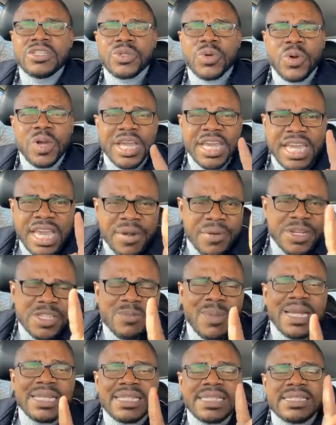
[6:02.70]
So here
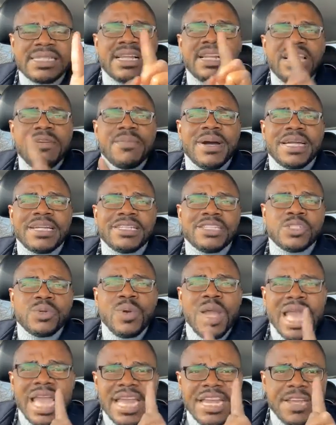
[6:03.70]
is my disclaimer
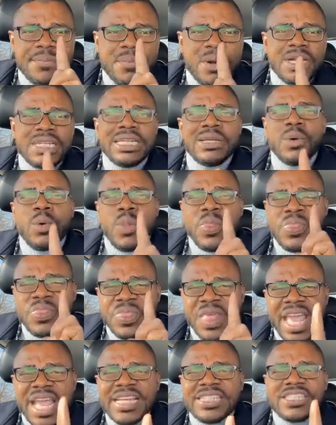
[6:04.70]
to anybody who
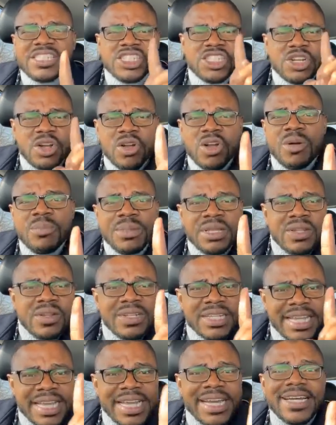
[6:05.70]
thinks Chorkor
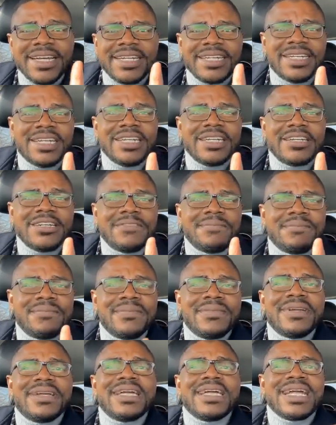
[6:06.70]
Millionaire
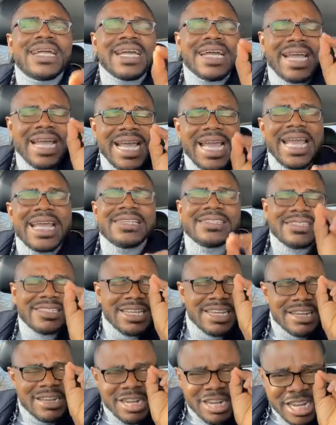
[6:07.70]

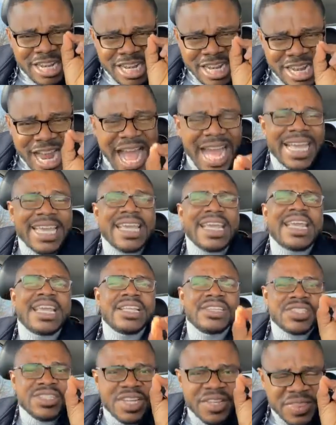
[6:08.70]
is
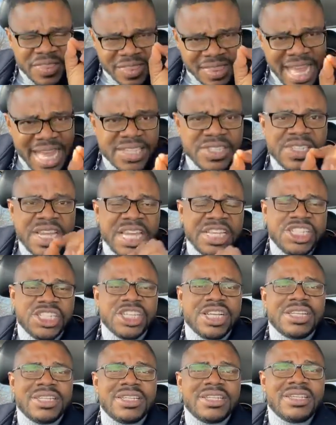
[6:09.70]
against
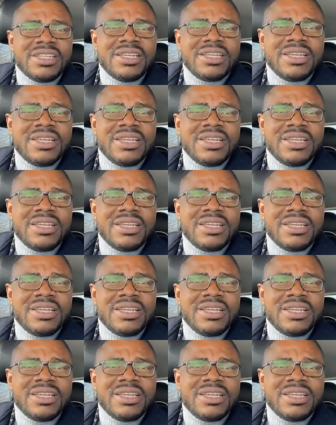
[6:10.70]
taxation.